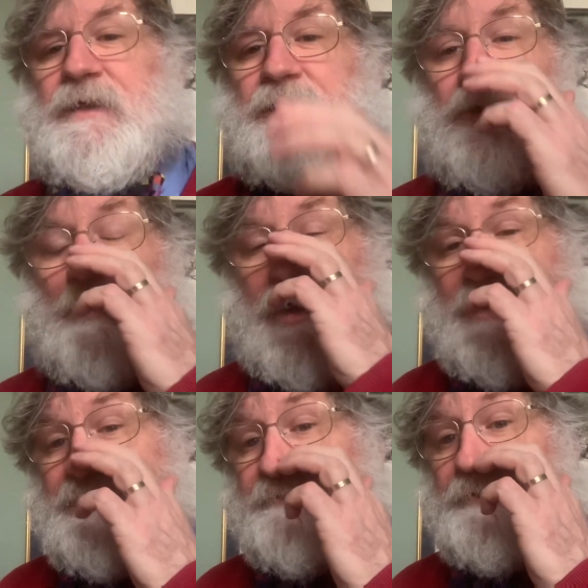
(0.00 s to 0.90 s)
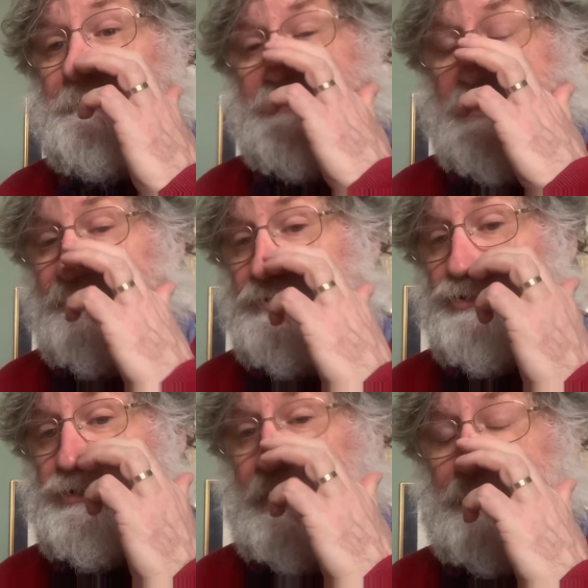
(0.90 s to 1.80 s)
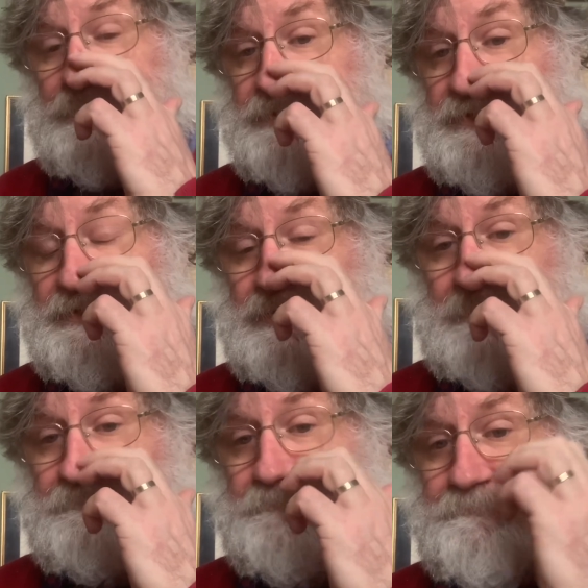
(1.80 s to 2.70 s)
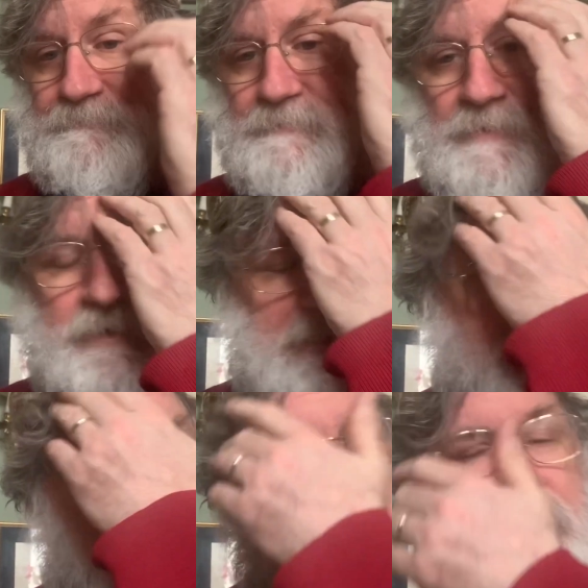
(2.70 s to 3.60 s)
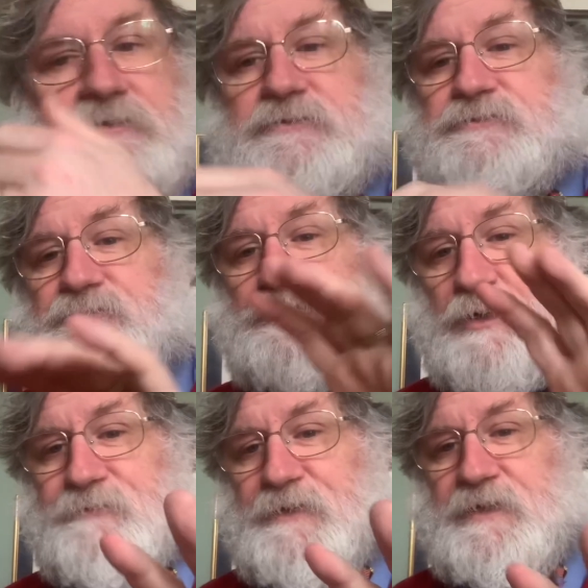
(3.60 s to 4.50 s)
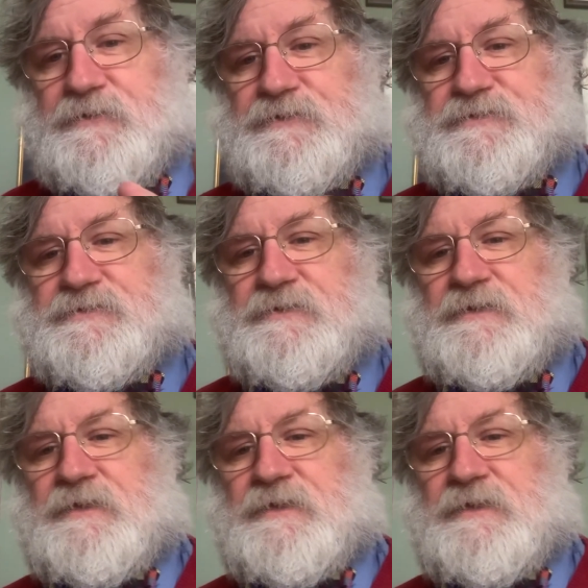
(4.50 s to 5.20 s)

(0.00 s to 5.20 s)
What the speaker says: rider from the television channel sort of qualifying this,